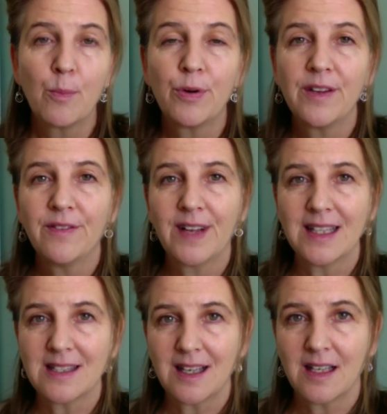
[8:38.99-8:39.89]

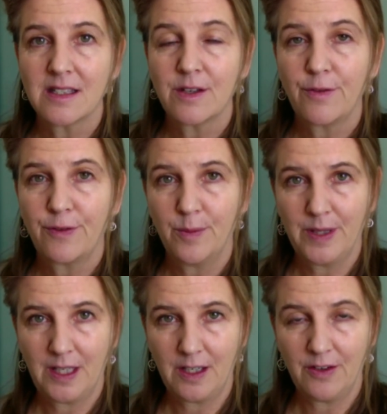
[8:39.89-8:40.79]
prevents us from
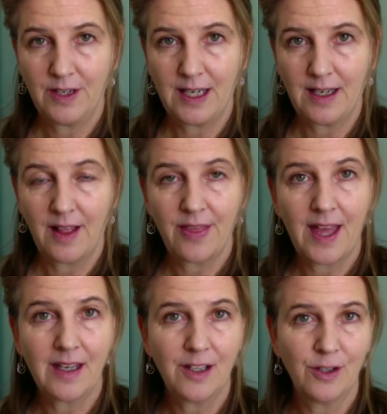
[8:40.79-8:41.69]
hearing
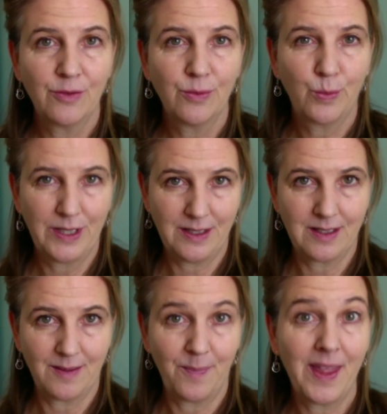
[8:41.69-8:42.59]
that inner
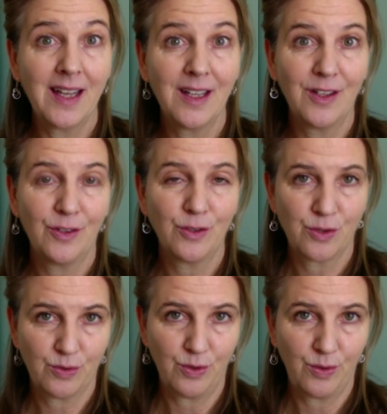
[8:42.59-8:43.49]
wisdom, that inner
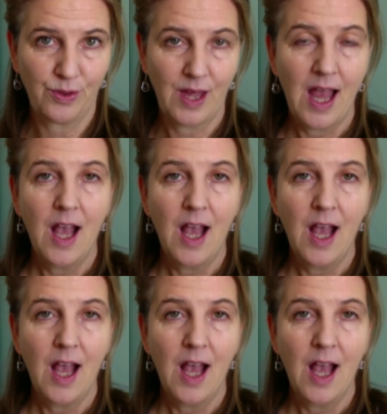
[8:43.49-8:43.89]
truth.